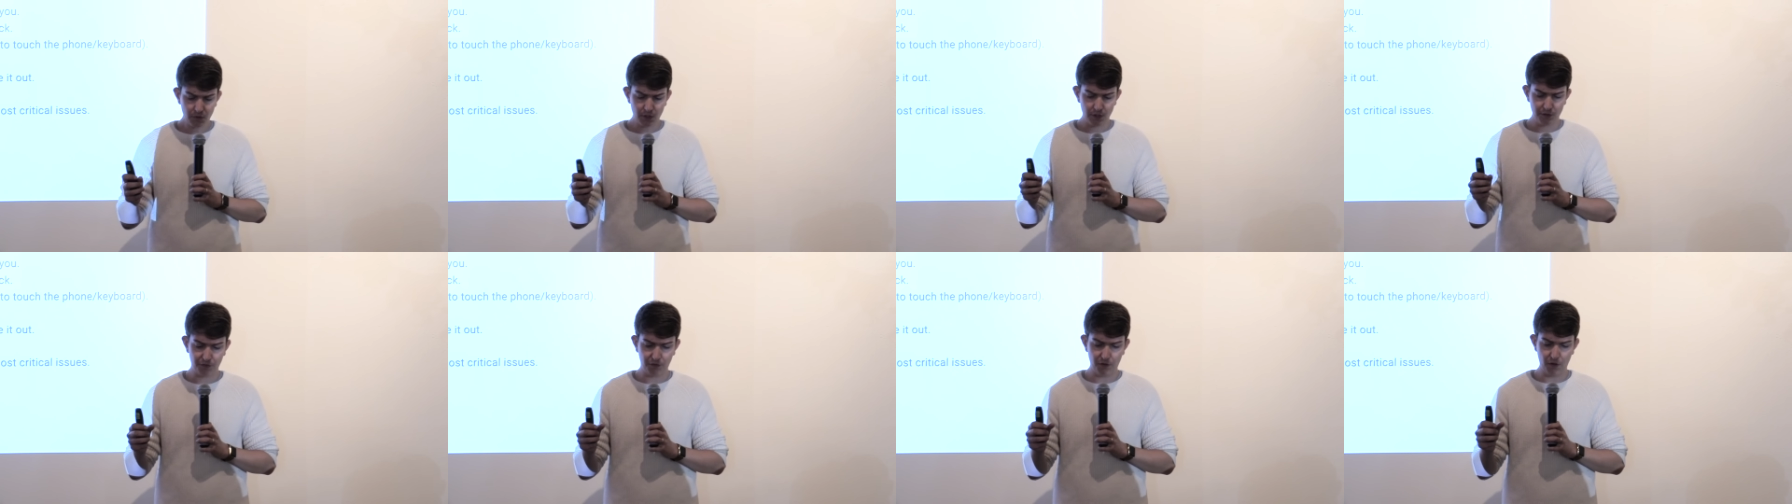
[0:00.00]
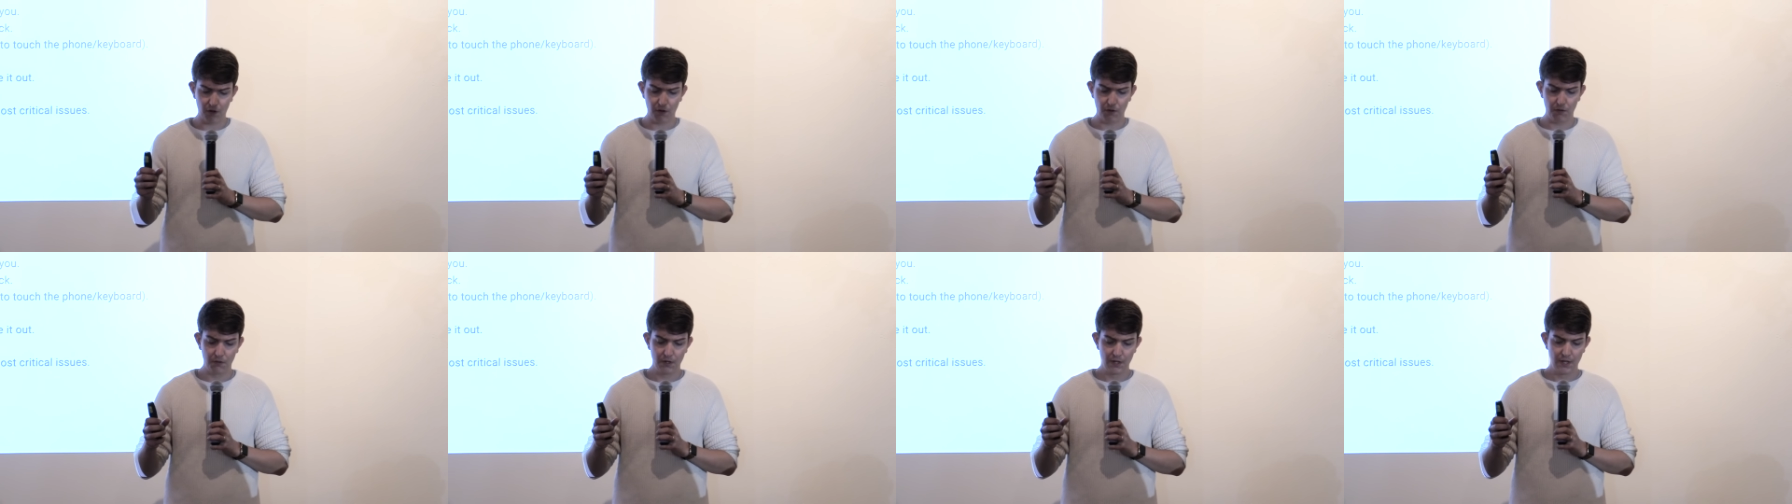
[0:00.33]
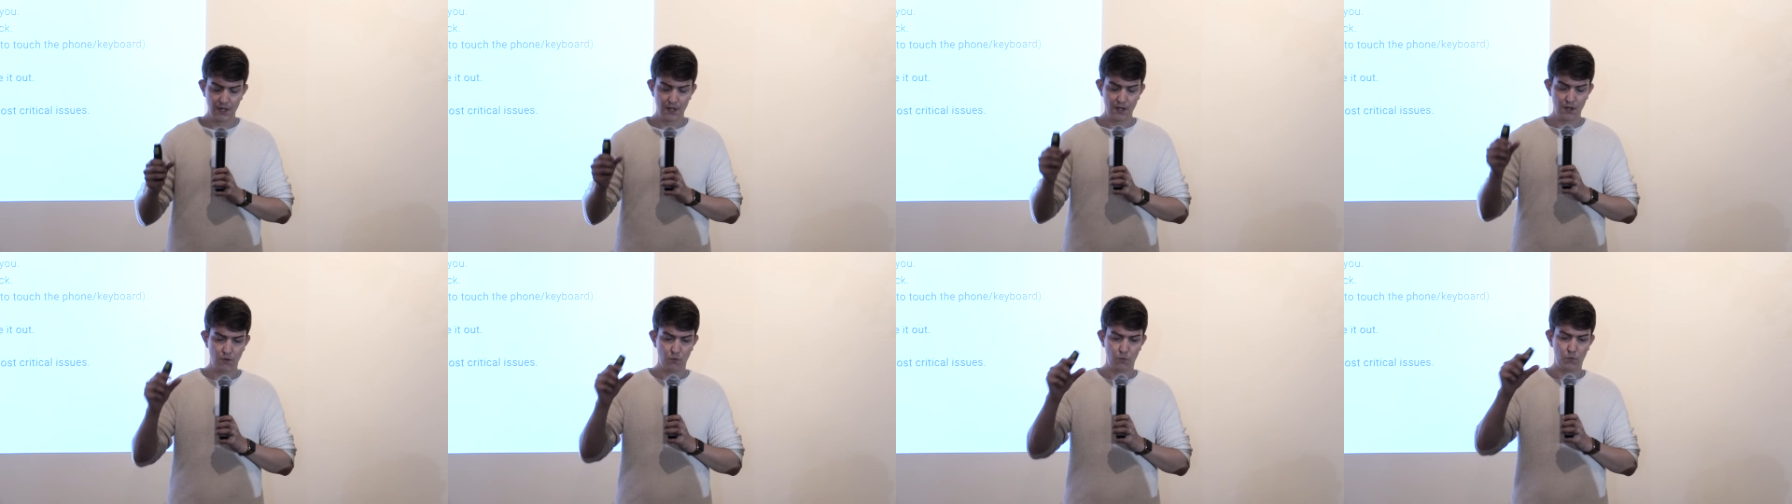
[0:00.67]
So
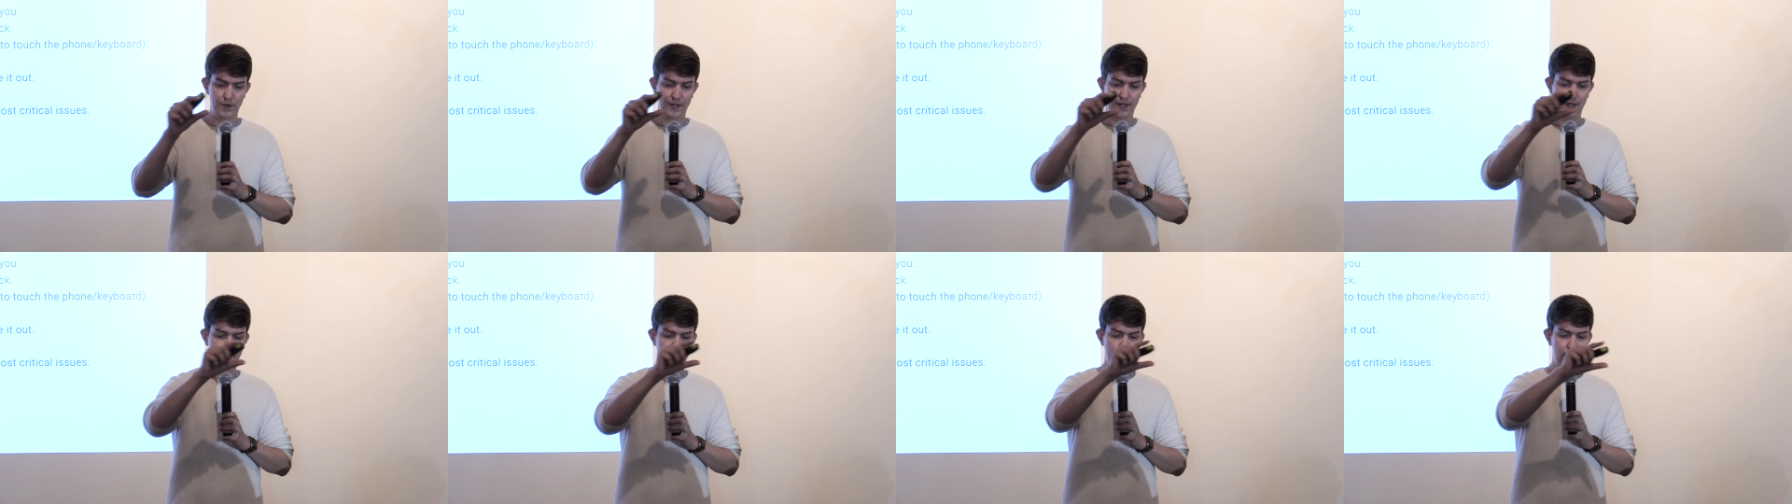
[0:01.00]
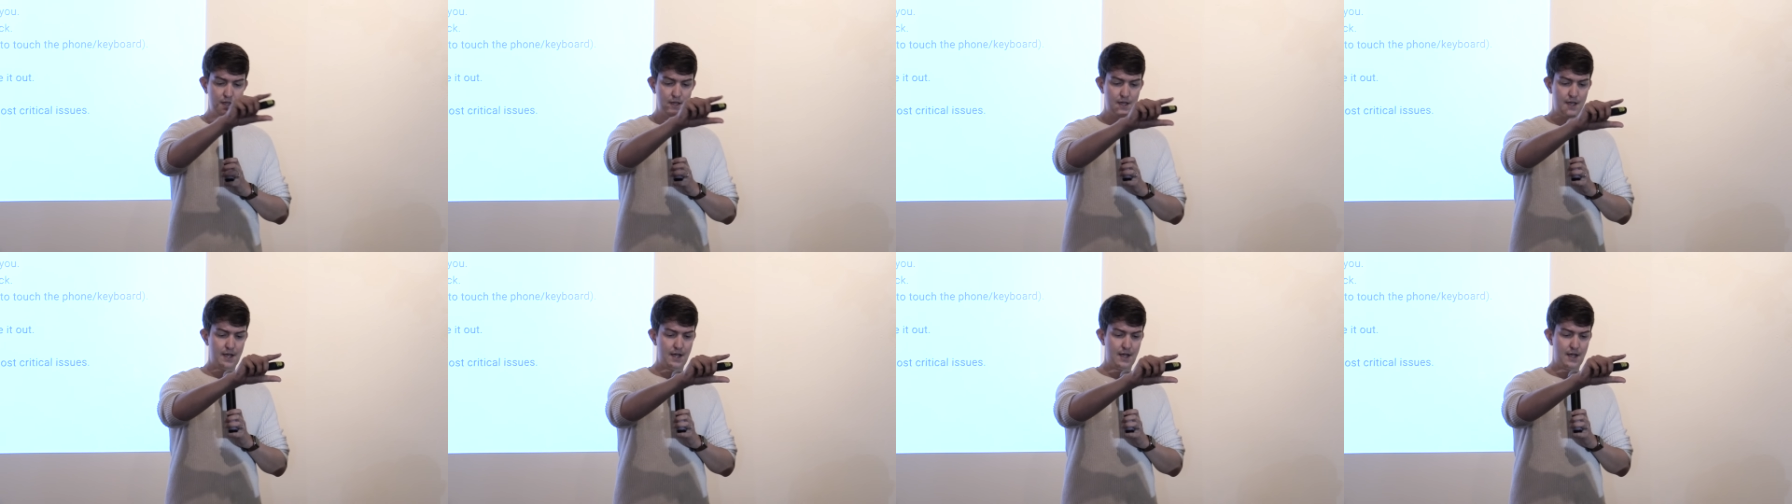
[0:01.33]
we put